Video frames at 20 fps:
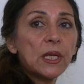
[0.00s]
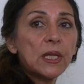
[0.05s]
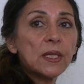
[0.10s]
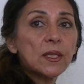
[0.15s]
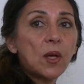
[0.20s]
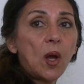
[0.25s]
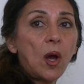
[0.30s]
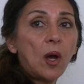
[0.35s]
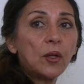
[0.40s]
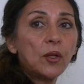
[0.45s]

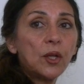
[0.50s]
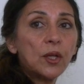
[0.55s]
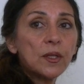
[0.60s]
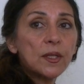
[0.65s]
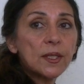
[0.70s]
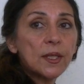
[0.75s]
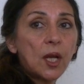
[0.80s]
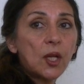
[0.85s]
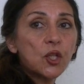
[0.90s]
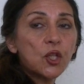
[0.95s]
is under
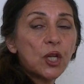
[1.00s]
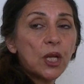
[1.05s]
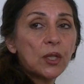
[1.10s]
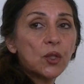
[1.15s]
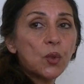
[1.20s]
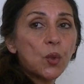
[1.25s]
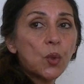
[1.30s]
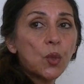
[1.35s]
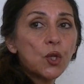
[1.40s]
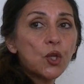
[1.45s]
such a
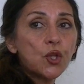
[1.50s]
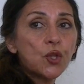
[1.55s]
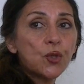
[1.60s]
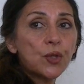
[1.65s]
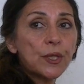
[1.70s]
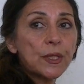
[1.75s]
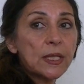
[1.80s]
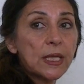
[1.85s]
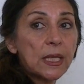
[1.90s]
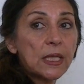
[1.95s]

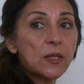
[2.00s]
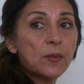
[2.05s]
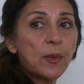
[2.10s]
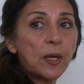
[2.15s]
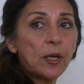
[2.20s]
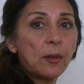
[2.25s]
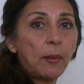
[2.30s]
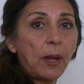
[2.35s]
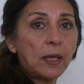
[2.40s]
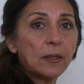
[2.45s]
torturous
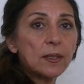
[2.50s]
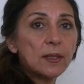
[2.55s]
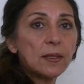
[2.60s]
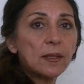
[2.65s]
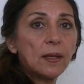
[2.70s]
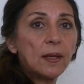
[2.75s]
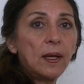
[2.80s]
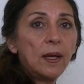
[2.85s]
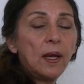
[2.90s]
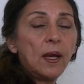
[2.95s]
experiment.
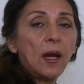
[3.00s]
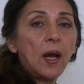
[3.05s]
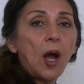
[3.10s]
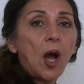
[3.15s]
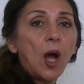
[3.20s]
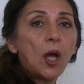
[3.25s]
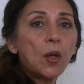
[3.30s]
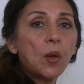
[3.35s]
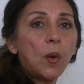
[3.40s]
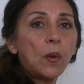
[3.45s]

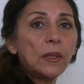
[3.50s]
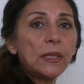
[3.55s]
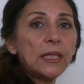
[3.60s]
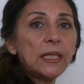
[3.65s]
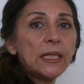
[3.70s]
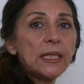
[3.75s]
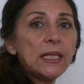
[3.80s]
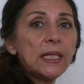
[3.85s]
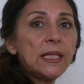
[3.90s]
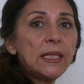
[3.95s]
I only
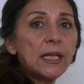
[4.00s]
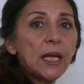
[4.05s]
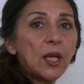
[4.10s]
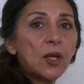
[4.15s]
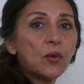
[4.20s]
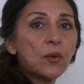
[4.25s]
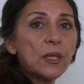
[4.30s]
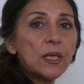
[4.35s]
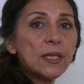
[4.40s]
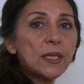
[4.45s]
need
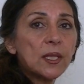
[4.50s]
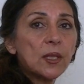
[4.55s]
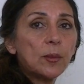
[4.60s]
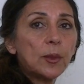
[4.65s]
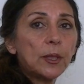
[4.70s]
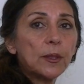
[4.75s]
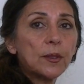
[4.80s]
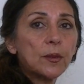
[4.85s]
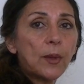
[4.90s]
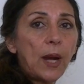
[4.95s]
a
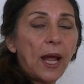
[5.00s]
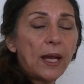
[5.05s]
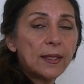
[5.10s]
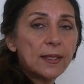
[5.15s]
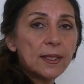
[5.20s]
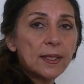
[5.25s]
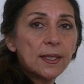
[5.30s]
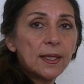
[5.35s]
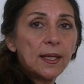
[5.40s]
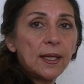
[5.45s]
reasonable
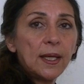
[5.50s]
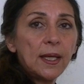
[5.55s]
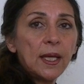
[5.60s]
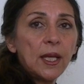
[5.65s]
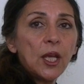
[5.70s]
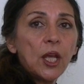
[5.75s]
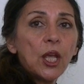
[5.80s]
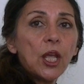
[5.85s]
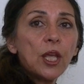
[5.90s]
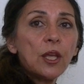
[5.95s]
grant.
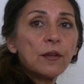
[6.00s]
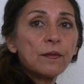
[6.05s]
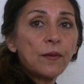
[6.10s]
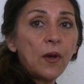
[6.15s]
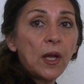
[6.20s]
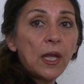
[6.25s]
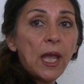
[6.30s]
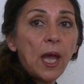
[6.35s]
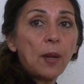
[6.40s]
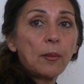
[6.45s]
If
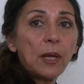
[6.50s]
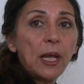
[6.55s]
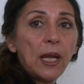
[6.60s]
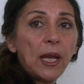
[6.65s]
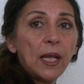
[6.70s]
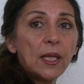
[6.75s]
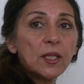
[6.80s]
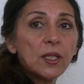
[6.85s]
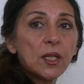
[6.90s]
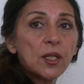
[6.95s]
I am
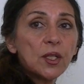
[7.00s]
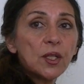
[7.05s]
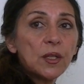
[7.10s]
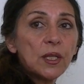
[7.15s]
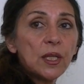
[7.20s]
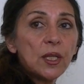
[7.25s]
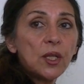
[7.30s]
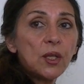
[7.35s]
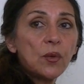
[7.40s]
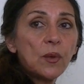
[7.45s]
elected to
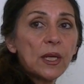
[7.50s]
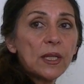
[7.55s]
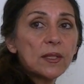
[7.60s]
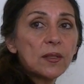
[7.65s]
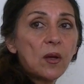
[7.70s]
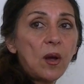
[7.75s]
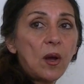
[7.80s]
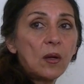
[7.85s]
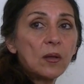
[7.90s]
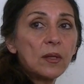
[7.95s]
the
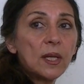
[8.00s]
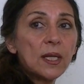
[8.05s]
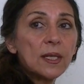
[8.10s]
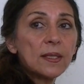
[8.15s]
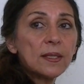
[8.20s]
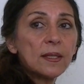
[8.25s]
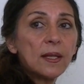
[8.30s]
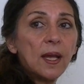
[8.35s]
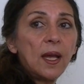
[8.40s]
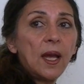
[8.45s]
U.S.
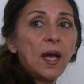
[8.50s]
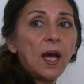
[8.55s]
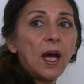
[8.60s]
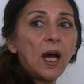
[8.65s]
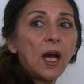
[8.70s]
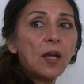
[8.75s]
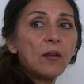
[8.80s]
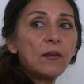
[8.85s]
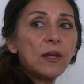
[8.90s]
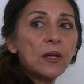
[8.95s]
Congress,
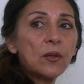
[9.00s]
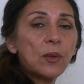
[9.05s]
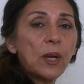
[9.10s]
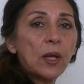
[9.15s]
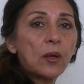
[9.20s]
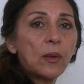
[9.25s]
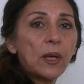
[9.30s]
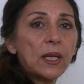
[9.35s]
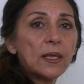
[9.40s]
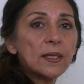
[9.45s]
I will
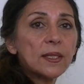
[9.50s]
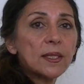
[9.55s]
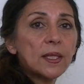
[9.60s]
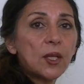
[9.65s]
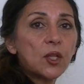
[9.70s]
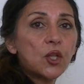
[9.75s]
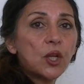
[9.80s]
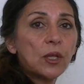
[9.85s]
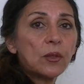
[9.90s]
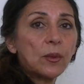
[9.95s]
request
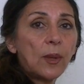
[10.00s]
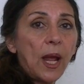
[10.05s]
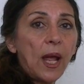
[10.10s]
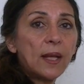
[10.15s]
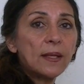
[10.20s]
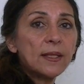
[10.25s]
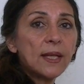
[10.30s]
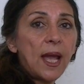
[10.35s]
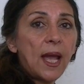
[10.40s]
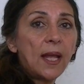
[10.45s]
such a
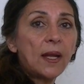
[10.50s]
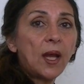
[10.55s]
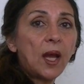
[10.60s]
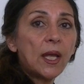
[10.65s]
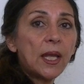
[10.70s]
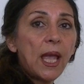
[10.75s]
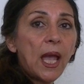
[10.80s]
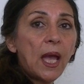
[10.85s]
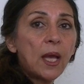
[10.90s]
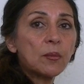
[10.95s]
grant, and
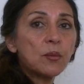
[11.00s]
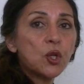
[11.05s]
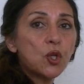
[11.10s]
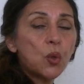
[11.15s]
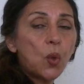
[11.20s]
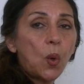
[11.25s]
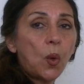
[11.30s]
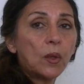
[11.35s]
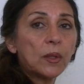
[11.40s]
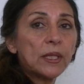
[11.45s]
I am
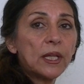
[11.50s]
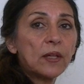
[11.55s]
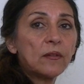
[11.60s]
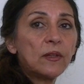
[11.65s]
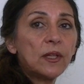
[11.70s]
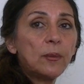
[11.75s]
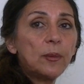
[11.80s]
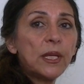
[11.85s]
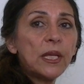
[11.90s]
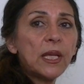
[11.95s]
sure there
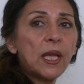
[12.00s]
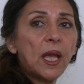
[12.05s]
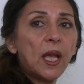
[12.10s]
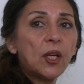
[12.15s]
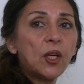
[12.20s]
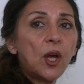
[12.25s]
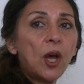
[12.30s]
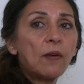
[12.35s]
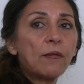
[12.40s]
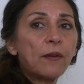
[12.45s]
will be
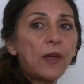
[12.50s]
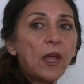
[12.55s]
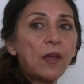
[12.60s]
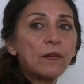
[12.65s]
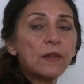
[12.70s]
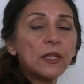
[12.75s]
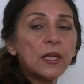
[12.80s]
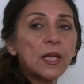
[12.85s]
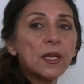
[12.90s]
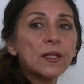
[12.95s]
enough
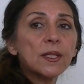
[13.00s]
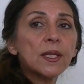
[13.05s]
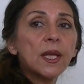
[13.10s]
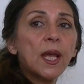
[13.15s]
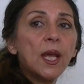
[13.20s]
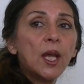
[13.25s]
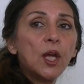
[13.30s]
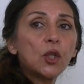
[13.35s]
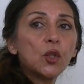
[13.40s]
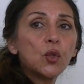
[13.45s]
evidence
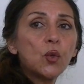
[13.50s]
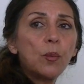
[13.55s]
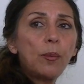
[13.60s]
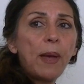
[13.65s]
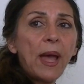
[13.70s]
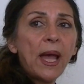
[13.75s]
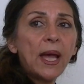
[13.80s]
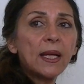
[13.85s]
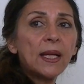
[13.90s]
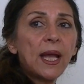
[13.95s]
to
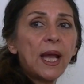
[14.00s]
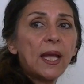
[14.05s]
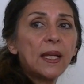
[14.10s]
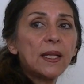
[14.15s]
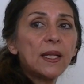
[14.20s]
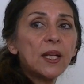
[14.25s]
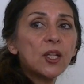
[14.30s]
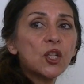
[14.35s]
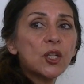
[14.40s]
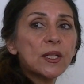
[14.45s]
ban
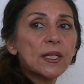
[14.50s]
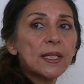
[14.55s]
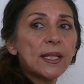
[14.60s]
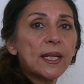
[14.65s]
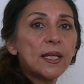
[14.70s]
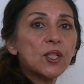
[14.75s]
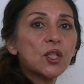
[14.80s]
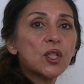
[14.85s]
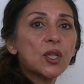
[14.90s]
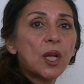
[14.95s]
and
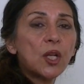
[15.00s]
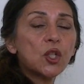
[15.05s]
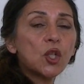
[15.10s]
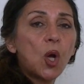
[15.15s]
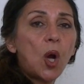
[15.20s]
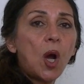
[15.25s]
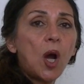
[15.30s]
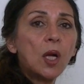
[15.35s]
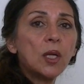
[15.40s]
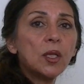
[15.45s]
legislate such
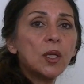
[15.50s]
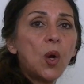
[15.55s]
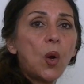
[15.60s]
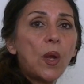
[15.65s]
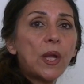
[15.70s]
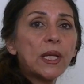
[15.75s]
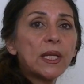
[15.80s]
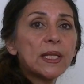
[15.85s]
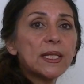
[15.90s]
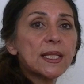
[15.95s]

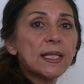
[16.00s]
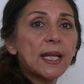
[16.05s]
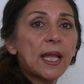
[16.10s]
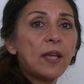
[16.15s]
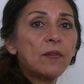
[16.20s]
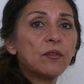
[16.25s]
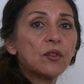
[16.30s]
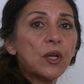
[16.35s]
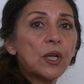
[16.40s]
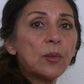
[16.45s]
ongoing
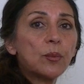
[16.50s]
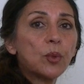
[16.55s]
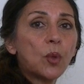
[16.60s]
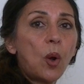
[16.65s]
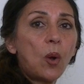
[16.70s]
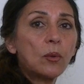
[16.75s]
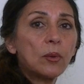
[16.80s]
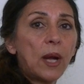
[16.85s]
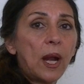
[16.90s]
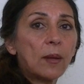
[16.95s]
slavery
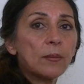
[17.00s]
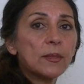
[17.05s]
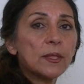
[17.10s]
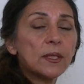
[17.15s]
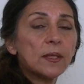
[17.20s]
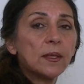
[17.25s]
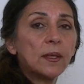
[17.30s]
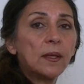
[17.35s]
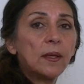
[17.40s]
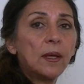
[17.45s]

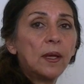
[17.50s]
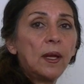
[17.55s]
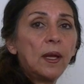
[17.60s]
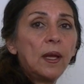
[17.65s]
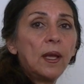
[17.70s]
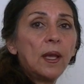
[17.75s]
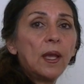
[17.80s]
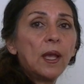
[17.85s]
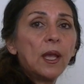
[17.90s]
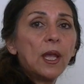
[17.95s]
programs.
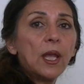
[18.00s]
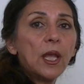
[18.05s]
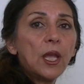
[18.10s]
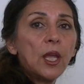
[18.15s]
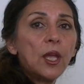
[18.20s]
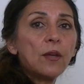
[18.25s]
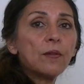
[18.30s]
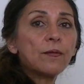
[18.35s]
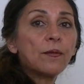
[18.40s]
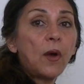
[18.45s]

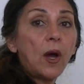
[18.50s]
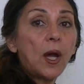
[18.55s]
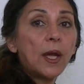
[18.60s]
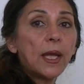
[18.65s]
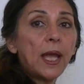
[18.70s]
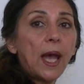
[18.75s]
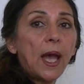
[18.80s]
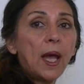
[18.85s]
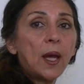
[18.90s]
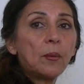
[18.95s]
If
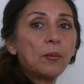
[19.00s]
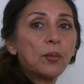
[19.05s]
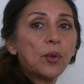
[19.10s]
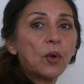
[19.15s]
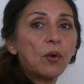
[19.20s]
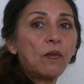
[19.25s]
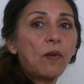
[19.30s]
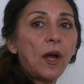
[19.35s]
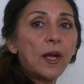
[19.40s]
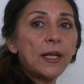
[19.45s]
I am
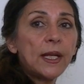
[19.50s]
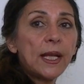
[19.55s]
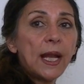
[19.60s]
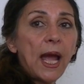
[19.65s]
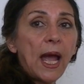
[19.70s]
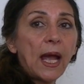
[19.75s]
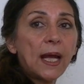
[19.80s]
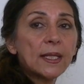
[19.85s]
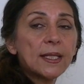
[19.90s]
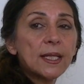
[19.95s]
provided
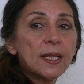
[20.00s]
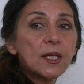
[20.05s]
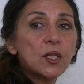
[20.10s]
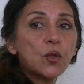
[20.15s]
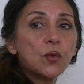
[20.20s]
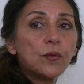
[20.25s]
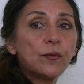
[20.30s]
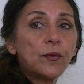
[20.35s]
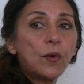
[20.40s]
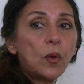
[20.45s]
access
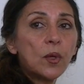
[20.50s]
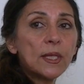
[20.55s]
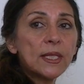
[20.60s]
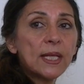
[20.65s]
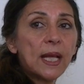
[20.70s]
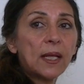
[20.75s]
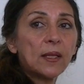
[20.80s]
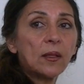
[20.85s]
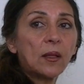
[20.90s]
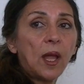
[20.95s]
to 4
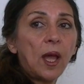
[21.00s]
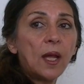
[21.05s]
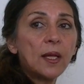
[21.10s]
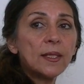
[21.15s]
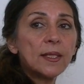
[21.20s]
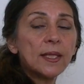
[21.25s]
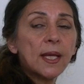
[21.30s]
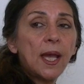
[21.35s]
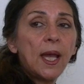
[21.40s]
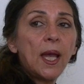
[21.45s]

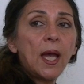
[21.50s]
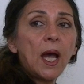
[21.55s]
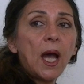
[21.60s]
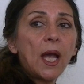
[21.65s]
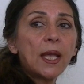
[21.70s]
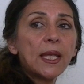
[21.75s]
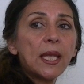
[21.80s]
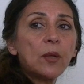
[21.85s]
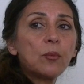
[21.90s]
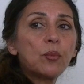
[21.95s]
satellites,
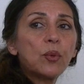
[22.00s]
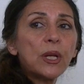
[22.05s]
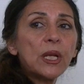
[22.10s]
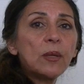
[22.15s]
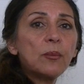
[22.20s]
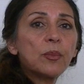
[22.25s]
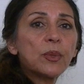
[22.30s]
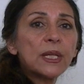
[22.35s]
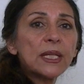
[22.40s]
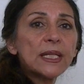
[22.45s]
I can
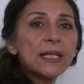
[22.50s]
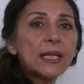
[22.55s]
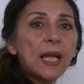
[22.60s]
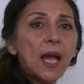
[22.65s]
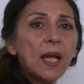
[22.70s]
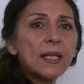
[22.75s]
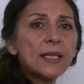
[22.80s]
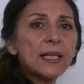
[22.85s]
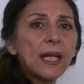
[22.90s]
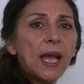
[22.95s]
bring
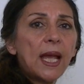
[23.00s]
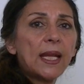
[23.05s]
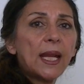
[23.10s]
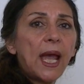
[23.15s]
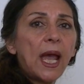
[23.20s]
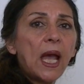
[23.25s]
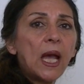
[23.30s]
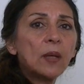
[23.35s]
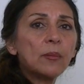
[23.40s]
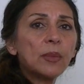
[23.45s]
precise and
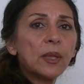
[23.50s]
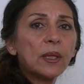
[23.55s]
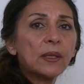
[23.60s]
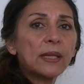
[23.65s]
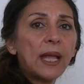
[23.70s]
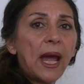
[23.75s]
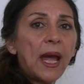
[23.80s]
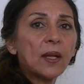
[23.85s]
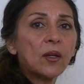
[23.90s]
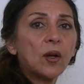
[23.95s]
ample
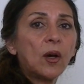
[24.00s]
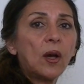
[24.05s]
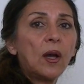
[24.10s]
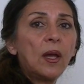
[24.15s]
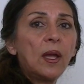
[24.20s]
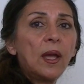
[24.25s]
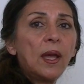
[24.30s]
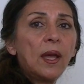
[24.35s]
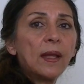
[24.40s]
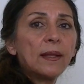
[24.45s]
data
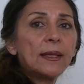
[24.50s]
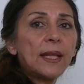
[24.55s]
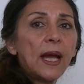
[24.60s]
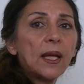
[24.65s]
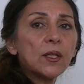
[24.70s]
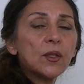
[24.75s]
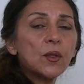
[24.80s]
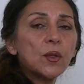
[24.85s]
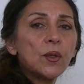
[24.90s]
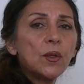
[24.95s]

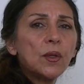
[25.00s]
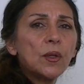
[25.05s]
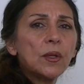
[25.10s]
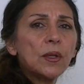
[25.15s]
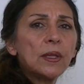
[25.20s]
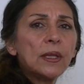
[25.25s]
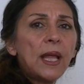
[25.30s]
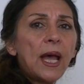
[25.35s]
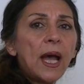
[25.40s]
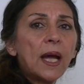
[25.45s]

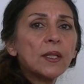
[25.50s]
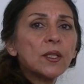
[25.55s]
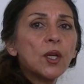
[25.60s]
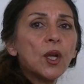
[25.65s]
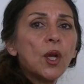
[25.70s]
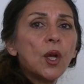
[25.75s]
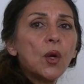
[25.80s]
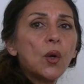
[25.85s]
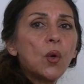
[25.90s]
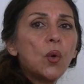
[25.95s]
that
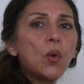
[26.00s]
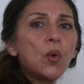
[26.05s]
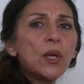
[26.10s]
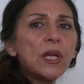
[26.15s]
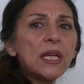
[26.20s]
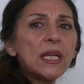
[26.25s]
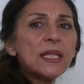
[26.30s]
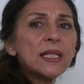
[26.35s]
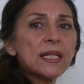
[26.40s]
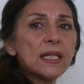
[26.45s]
who
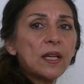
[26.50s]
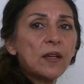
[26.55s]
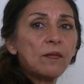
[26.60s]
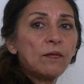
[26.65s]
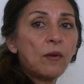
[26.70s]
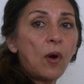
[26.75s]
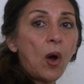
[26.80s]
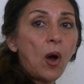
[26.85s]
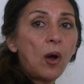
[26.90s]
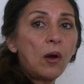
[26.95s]
is
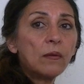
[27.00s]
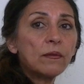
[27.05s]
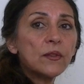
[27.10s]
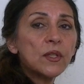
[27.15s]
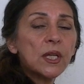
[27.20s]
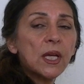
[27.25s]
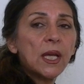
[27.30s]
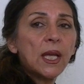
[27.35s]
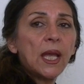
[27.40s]
involved